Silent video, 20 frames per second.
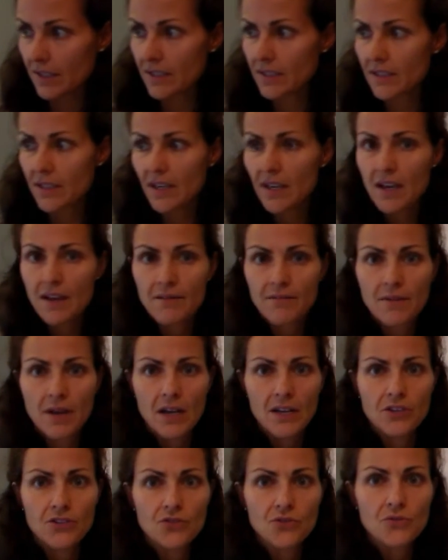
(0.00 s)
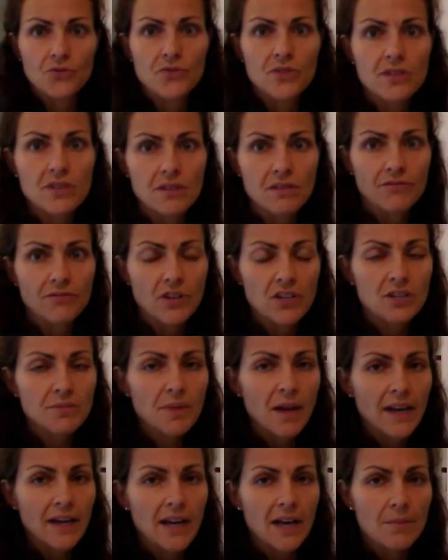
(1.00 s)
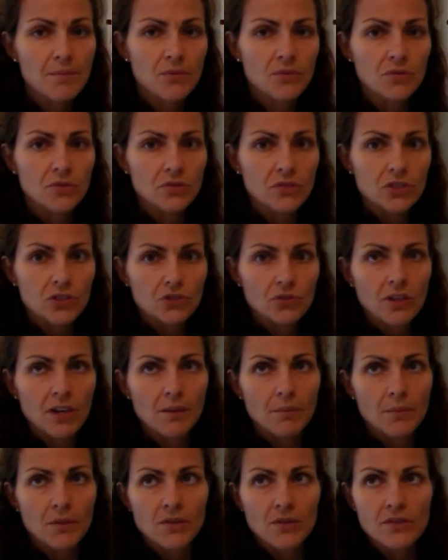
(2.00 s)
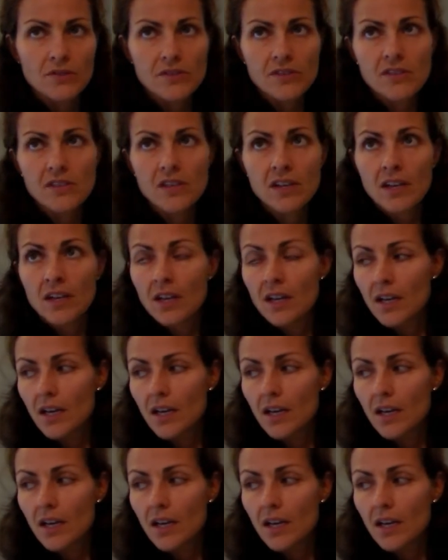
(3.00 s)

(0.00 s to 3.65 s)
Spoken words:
today I juiced the fresh pineapple, cucumbers,